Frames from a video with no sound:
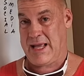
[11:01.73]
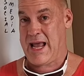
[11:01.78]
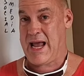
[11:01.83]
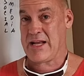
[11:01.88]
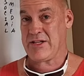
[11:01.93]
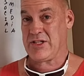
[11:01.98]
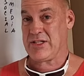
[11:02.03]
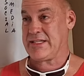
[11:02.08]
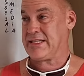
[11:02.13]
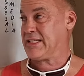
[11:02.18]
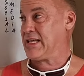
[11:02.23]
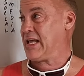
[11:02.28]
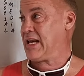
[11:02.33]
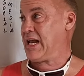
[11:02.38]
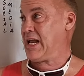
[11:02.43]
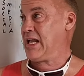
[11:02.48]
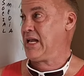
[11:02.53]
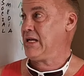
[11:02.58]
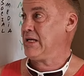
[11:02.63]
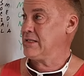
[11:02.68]
Angeles
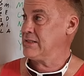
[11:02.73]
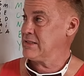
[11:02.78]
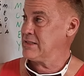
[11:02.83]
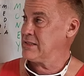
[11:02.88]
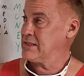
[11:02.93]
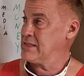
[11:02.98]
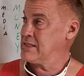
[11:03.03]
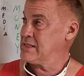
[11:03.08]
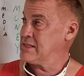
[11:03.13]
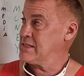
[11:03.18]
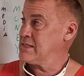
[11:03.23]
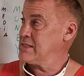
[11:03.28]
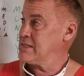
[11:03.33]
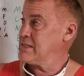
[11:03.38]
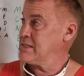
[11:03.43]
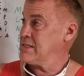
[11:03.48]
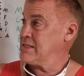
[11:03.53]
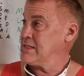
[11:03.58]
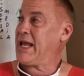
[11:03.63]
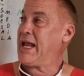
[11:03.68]
City.
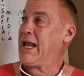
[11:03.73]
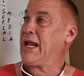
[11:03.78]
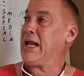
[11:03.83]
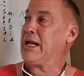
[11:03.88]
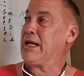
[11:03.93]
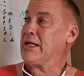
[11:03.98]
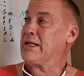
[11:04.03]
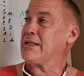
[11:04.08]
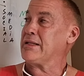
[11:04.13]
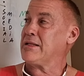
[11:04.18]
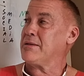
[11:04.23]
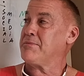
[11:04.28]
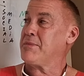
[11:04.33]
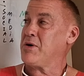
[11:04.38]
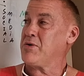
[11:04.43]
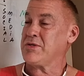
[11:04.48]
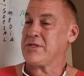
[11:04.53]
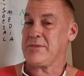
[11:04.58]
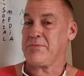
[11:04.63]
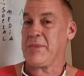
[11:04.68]
Making the
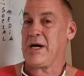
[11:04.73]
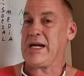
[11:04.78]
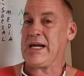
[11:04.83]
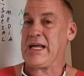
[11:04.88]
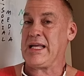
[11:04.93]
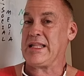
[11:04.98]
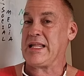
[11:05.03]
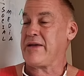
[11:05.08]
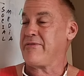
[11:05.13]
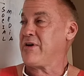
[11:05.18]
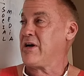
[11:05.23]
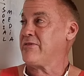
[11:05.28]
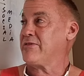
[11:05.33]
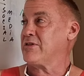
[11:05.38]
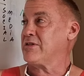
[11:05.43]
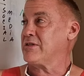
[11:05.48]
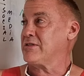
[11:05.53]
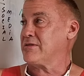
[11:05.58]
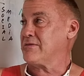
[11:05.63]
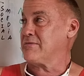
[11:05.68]
most money they've
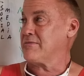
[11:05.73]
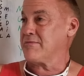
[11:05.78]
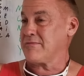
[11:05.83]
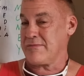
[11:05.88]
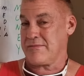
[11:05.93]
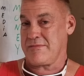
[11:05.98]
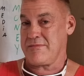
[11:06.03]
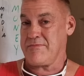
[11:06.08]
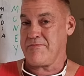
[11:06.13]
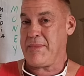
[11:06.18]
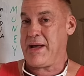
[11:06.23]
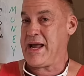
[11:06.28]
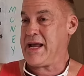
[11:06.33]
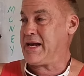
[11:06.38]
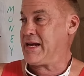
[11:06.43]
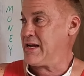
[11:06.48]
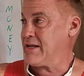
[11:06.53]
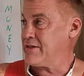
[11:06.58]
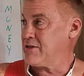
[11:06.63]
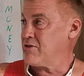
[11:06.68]
ever
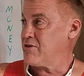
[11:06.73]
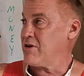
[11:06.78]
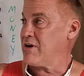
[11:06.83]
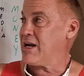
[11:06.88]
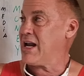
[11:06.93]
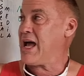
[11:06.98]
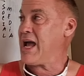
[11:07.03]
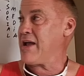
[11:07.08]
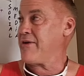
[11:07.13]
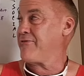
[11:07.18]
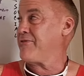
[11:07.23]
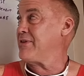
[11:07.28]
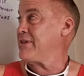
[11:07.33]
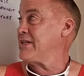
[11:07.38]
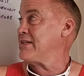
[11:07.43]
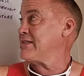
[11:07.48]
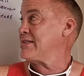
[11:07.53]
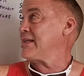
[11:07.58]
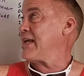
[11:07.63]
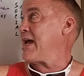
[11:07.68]
made in their life
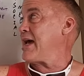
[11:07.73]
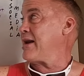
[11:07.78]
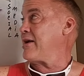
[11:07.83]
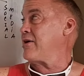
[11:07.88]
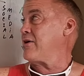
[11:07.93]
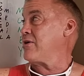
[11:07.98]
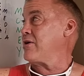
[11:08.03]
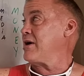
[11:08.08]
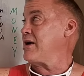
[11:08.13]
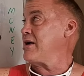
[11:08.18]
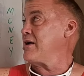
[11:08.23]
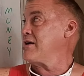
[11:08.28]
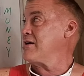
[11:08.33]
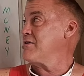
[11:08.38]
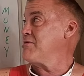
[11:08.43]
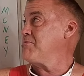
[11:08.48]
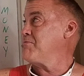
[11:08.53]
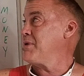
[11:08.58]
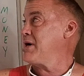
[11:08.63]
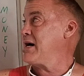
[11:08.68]
in this category.
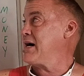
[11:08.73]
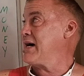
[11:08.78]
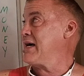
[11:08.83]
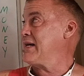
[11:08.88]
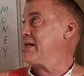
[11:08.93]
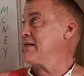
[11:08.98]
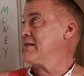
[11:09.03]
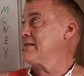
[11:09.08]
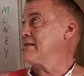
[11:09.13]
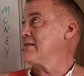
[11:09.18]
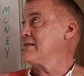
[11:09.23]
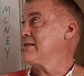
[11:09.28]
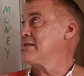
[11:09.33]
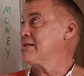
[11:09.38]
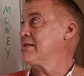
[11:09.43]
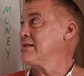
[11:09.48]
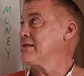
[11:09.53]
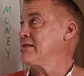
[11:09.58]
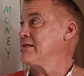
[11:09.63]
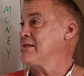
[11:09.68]
But
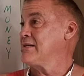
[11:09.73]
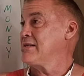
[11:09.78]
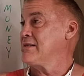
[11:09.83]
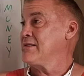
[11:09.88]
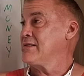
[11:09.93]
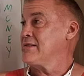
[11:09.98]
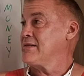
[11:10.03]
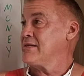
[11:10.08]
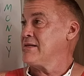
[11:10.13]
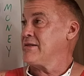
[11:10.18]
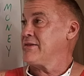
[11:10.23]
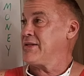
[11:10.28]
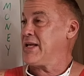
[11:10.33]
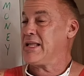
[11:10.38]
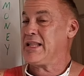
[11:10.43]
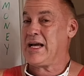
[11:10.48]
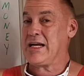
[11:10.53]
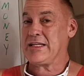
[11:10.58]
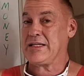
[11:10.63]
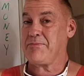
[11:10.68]

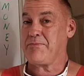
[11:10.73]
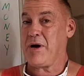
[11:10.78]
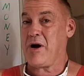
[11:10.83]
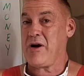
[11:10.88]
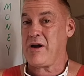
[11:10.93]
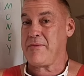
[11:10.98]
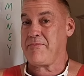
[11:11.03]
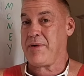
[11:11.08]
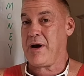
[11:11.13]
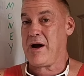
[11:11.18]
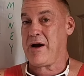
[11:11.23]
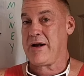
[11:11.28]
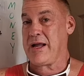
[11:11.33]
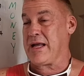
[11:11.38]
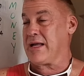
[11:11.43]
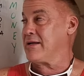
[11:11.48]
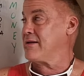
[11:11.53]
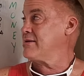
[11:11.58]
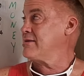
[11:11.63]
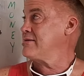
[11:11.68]
they like to party,
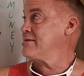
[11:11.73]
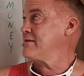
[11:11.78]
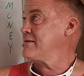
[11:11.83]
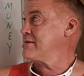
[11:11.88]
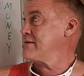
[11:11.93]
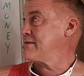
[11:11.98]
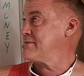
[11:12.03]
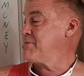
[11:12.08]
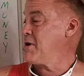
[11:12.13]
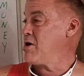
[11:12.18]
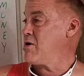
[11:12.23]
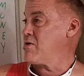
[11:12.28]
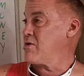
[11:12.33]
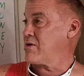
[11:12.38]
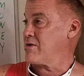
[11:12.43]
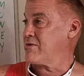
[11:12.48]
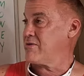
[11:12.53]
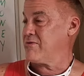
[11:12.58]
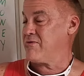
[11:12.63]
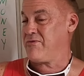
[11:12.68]
party,
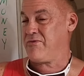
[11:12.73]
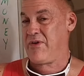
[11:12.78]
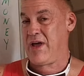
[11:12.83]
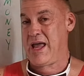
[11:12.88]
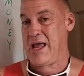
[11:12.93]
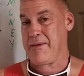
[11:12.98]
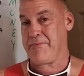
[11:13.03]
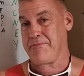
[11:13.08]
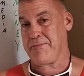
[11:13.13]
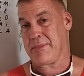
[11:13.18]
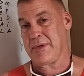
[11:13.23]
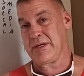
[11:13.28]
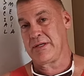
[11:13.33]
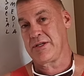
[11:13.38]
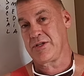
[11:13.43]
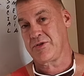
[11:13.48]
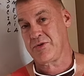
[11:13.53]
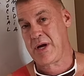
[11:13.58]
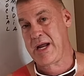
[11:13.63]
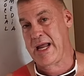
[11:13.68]
smoke, vape,
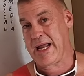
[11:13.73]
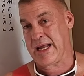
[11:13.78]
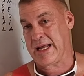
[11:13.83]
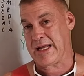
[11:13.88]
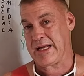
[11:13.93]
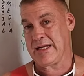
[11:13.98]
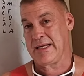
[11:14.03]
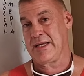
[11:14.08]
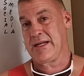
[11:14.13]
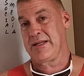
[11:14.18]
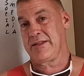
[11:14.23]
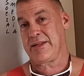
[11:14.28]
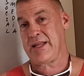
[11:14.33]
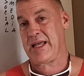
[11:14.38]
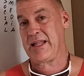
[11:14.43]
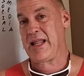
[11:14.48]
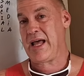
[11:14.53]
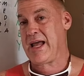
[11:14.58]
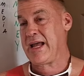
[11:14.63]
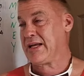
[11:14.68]
drink.
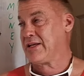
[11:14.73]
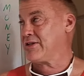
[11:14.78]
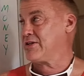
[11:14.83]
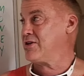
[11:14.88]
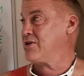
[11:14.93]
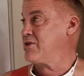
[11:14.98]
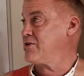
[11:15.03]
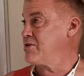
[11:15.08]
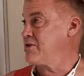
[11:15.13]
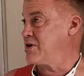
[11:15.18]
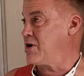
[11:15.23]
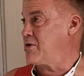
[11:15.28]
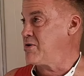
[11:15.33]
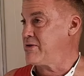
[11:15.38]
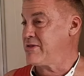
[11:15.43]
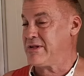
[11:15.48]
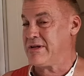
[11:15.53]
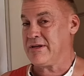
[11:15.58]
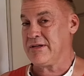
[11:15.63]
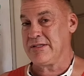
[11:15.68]
They like to go
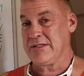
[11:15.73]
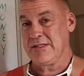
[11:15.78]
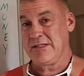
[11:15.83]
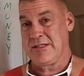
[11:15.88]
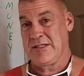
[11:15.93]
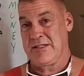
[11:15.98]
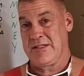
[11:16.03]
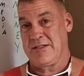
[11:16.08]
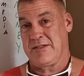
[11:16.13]
to the